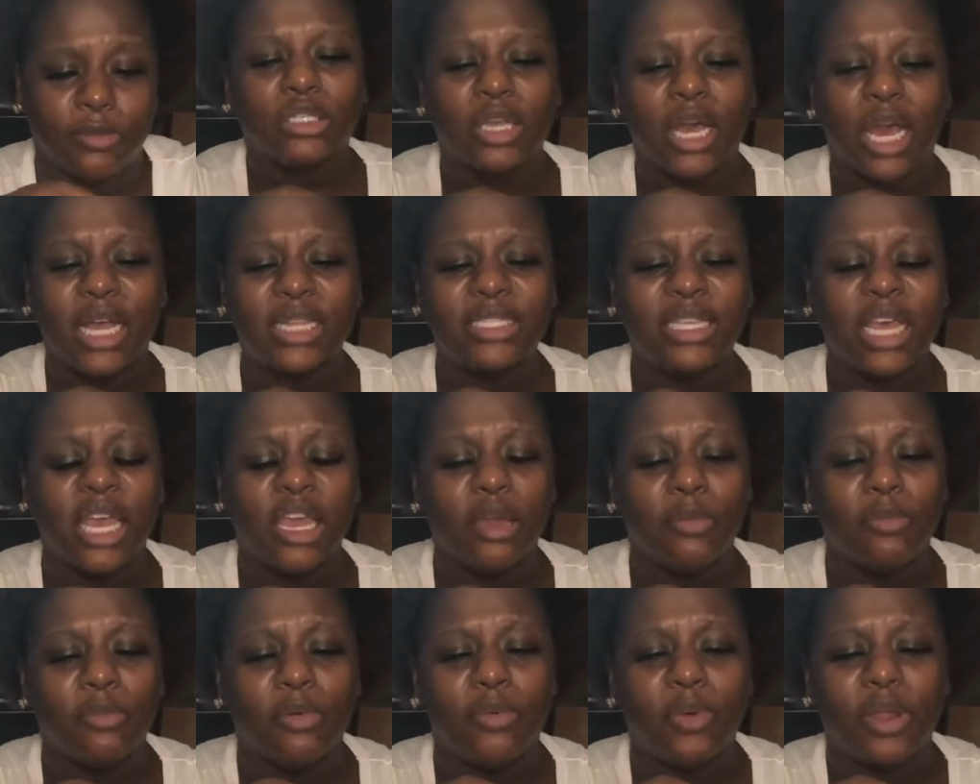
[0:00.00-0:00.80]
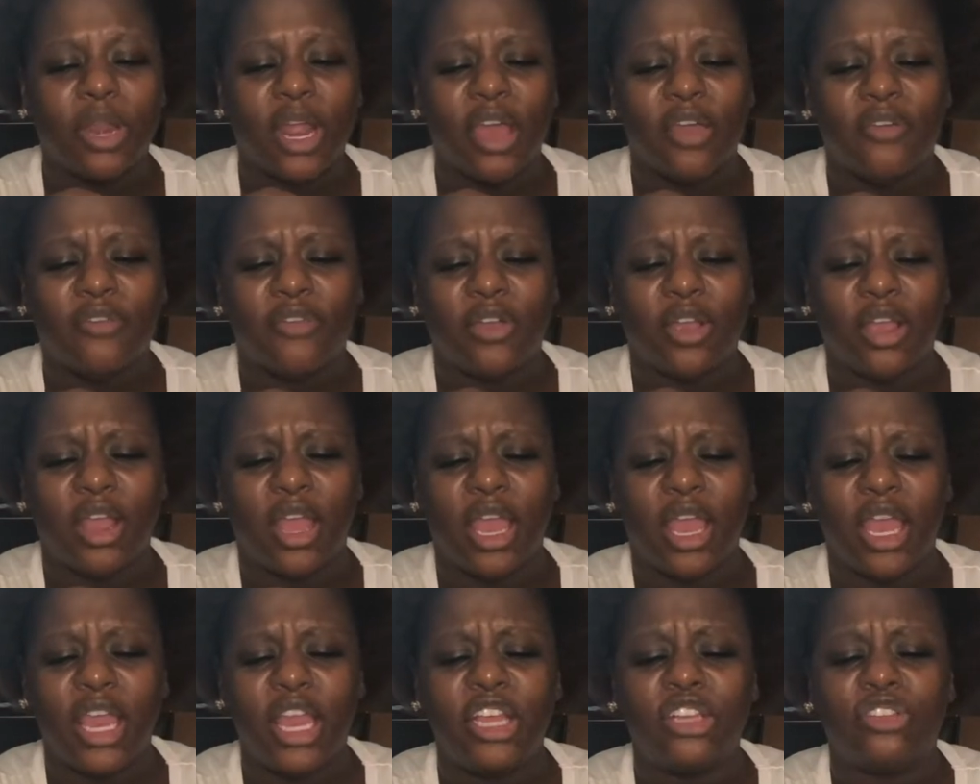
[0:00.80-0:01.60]
So I take him or whatever, and
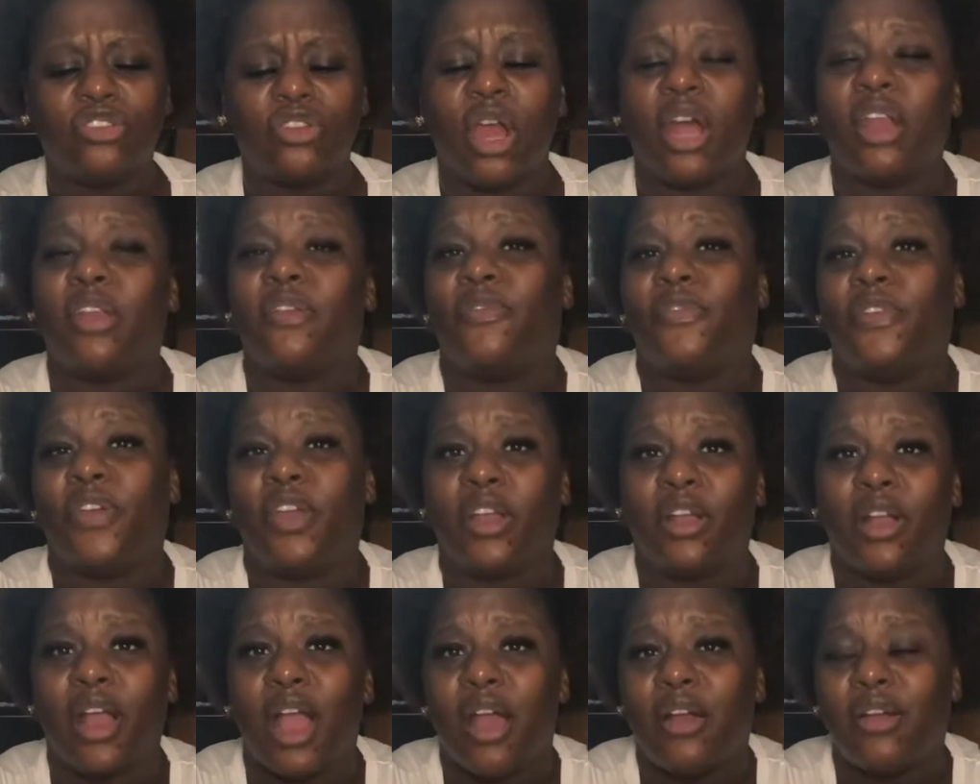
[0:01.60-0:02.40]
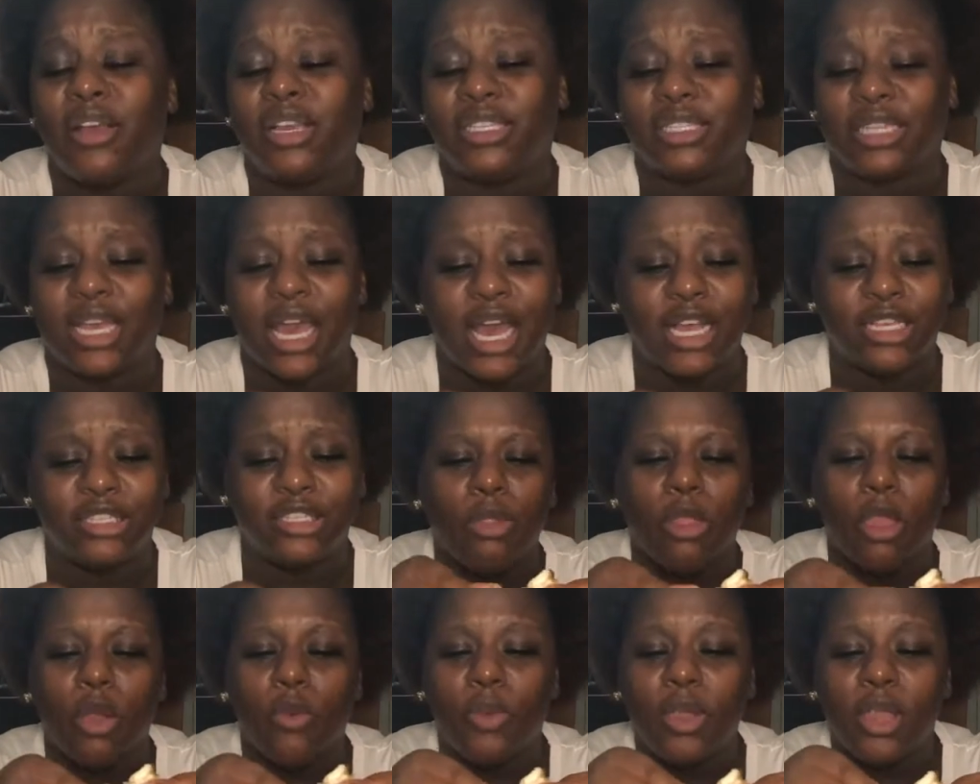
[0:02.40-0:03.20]
he trying to figure out his costume.